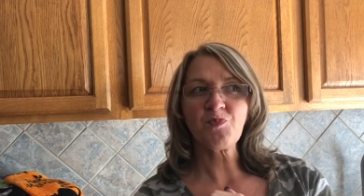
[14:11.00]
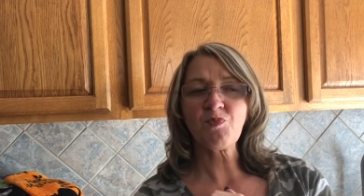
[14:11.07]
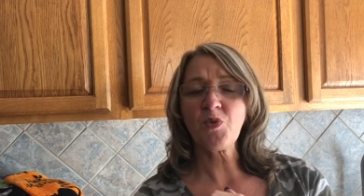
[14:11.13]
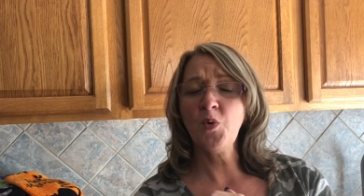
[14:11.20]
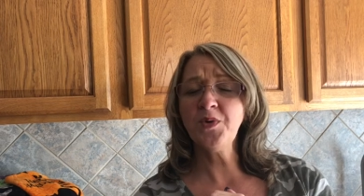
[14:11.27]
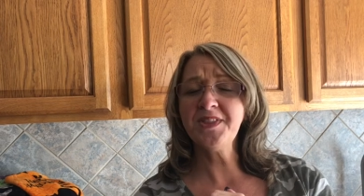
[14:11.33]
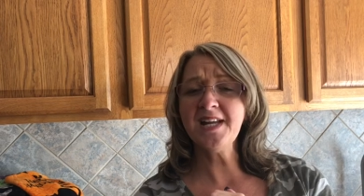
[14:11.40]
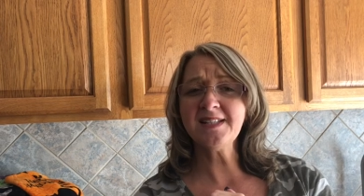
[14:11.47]

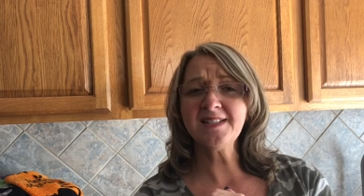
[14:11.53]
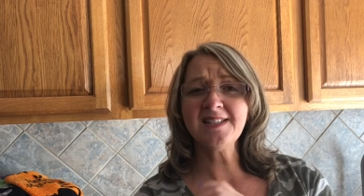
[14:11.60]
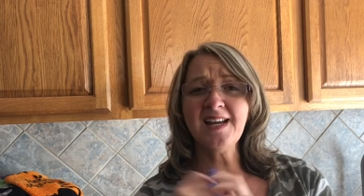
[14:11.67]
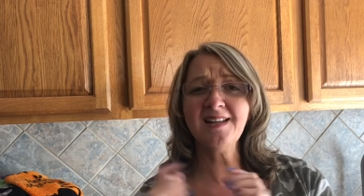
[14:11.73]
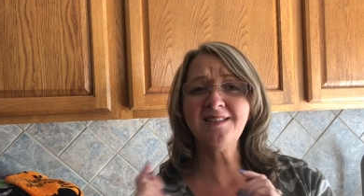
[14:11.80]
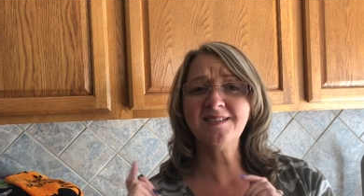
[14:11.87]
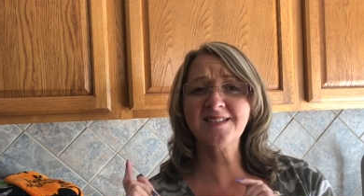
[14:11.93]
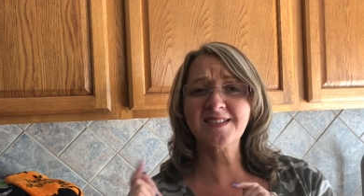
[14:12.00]
with that
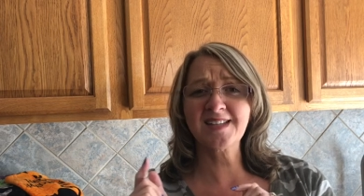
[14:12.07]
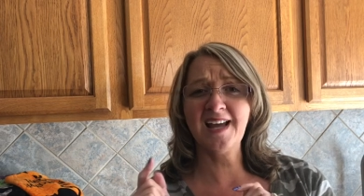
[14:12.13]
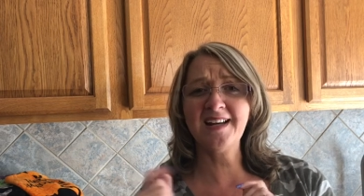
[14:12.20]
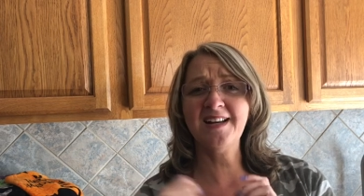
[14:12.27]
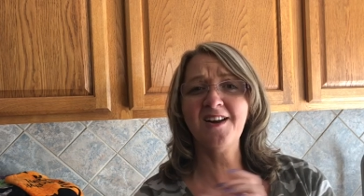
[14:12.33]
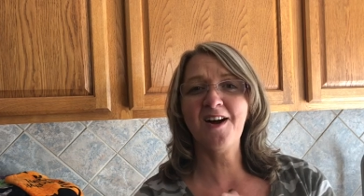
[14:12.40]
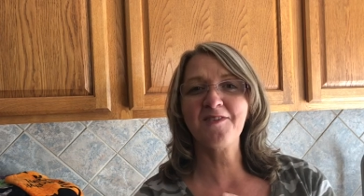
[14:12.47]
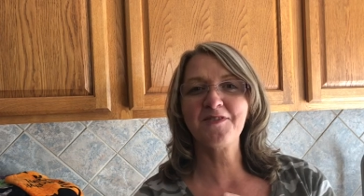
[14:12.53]
said,
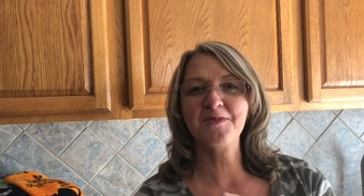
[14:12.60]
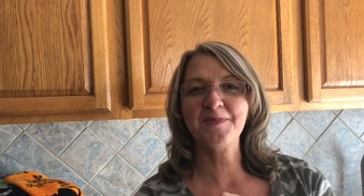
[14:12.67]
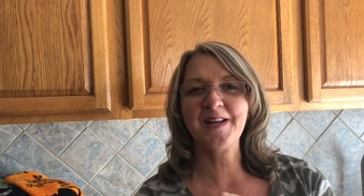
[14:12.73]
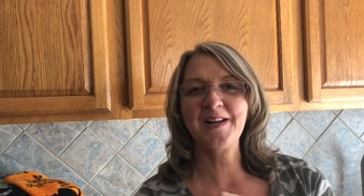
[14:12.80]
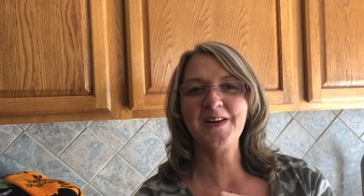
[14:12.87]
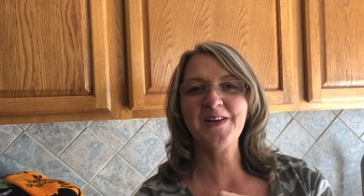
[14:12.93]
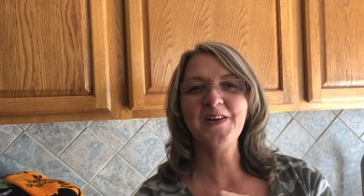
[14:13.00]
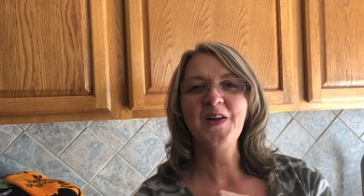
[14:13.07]
signing off from
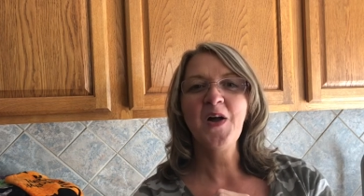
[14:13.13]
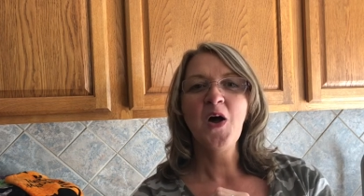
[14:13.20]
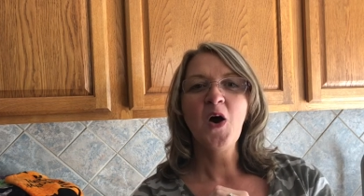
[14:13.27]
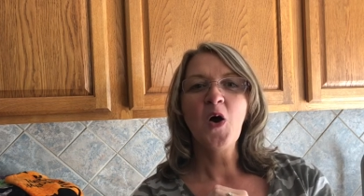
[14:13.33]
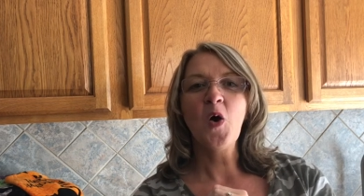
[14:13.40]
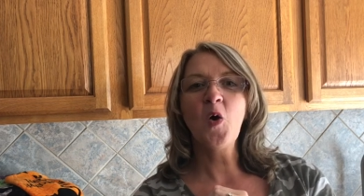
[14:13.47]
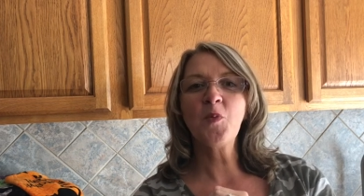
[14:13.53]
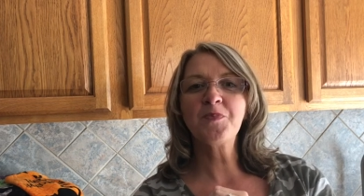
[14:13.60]
here.
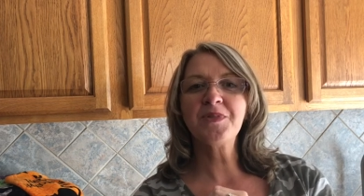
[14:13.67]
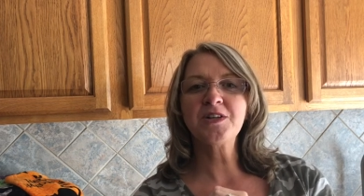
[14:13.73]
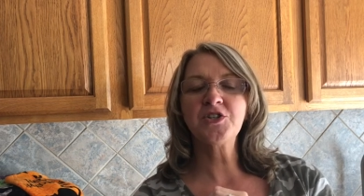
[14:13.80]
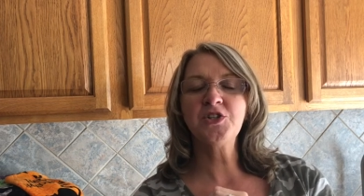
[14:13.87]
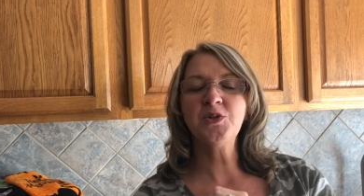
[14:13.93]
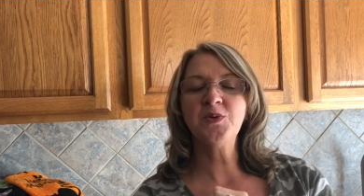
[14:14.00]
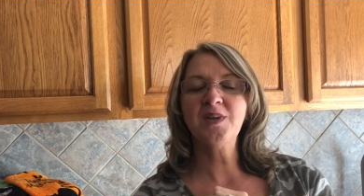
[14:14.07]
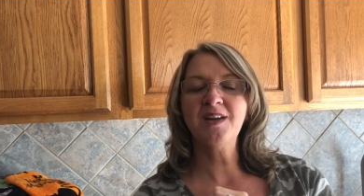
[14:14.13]
Hope
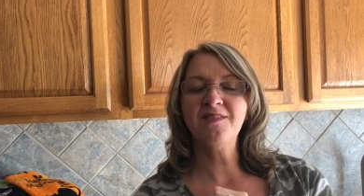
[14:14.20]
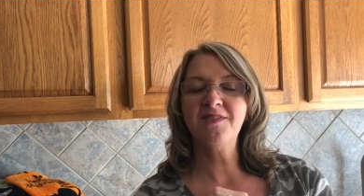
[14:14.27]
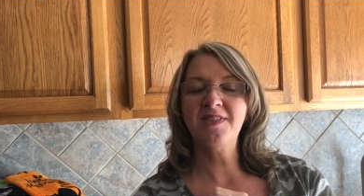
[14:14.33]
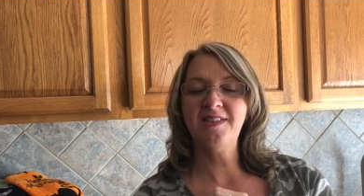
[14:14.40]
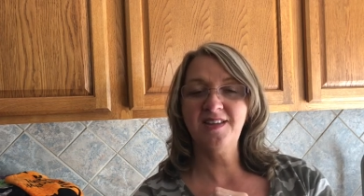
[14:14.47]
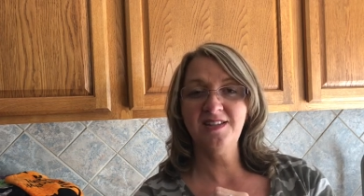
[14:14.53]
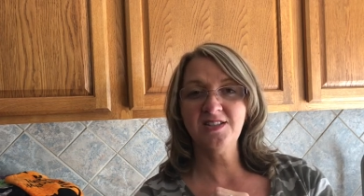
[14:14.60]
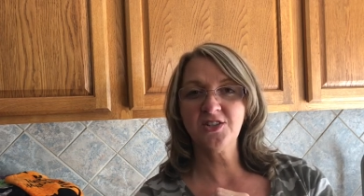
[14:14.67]
that you
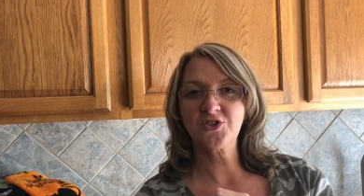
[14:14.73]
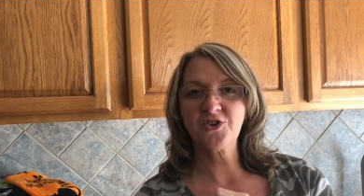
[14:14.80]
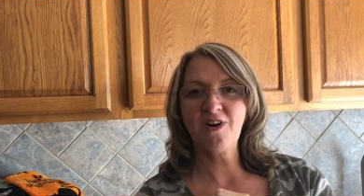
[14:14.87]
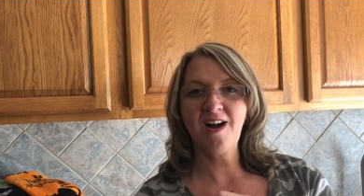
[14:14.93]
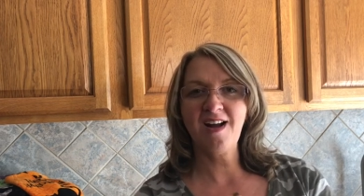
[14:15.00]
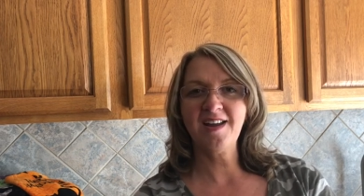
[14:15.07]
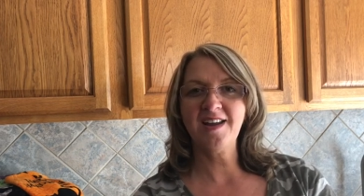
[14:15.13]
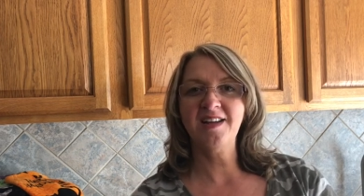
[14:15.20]
give these a
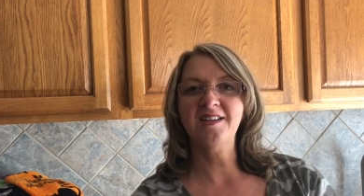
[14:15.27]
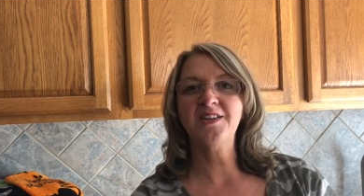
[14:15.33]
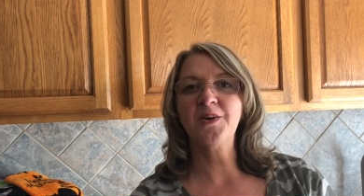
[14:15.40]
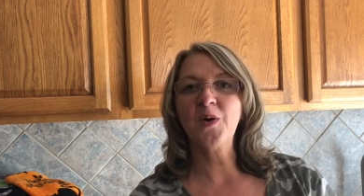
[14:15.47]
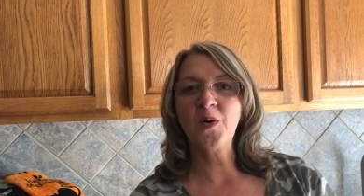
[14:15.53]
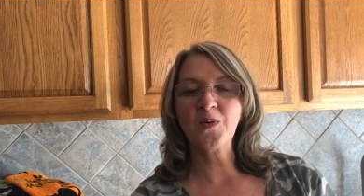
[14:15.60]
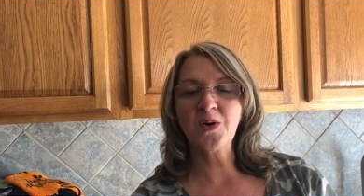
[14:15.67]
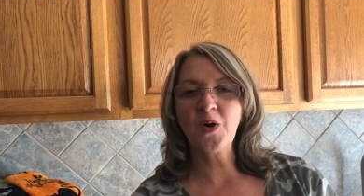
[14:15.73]
try in
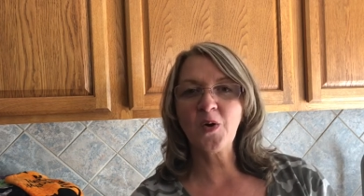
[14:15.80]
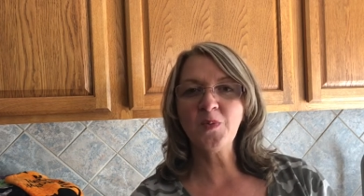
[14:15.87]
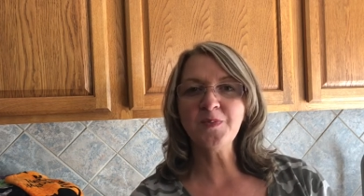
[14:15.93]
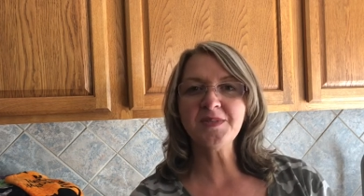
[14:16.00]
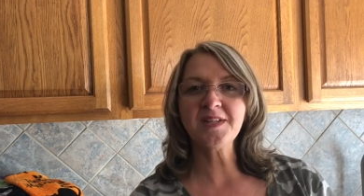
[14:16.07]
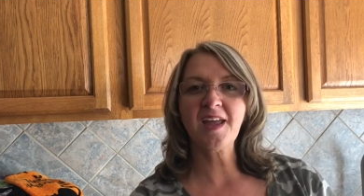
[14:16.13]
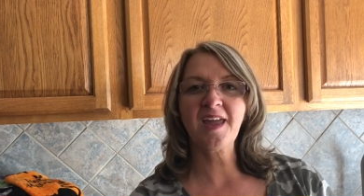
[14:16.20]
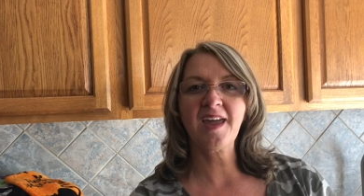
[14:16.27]
your own
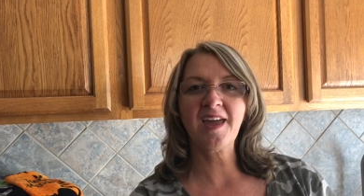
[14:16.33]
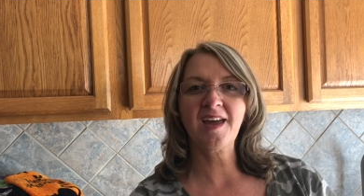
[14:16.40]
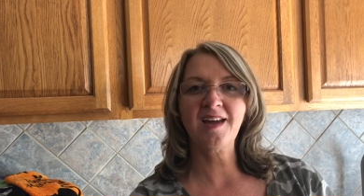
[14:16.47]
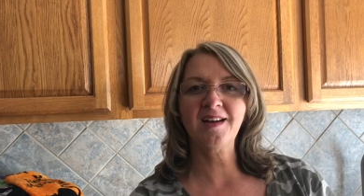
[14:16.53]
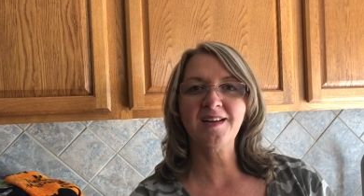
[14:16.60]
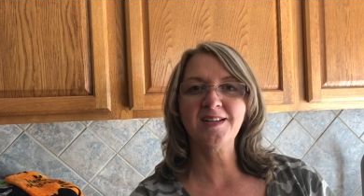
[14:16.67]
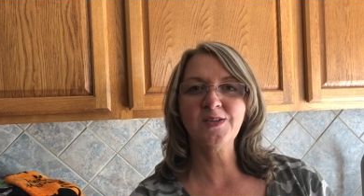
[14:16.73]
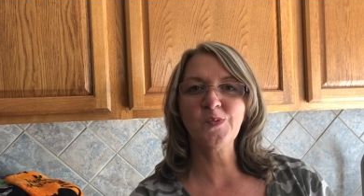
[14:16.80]
homes
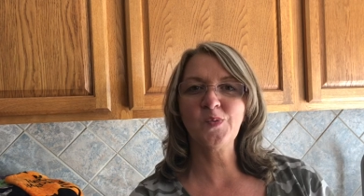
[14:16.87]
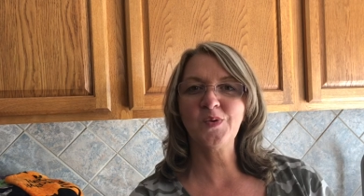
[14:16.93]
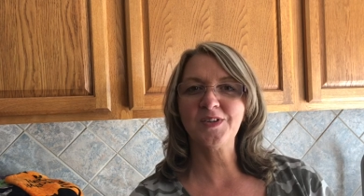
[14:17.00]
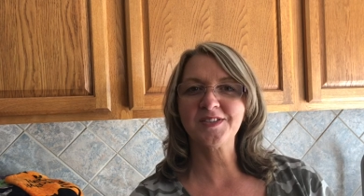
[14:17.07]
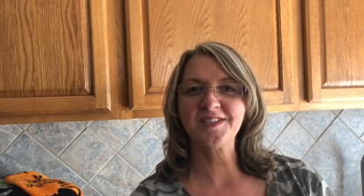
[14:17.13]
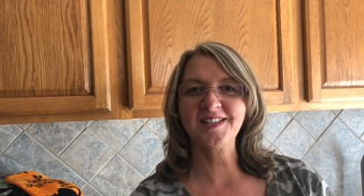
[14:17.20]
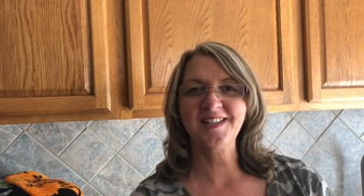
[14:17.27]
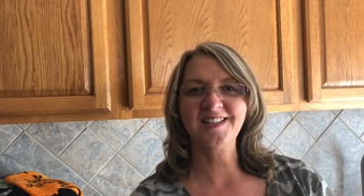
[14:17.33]
and
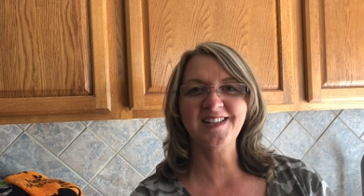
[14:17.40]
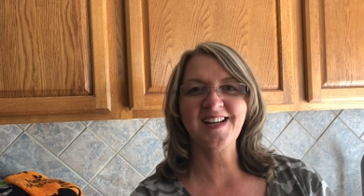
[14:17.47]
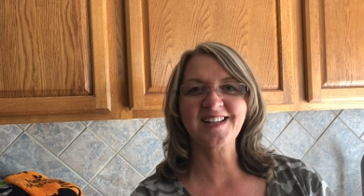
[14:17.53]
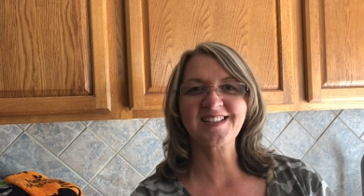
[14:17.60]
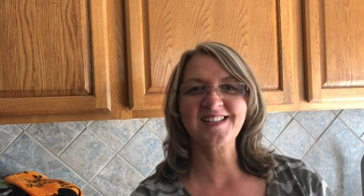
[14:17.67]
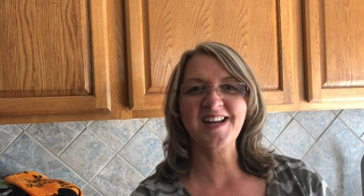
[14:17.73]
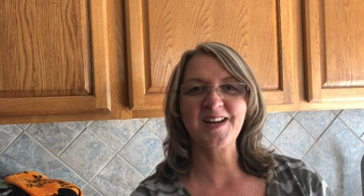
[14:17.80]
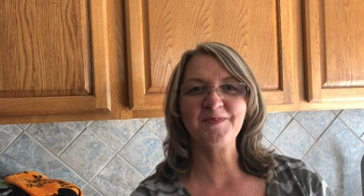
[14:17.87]
we'll see you
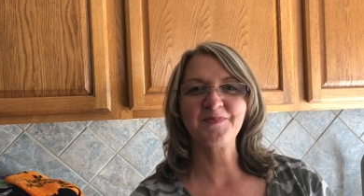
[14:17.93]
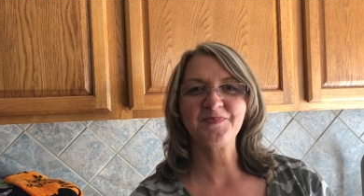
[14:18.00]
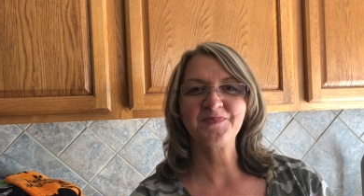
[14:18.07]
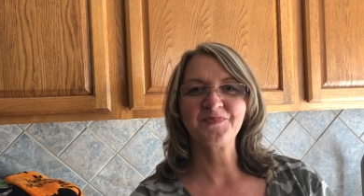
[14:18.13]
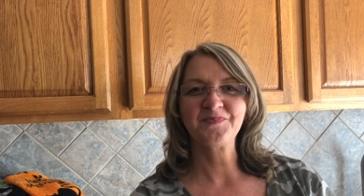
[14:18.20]
next time.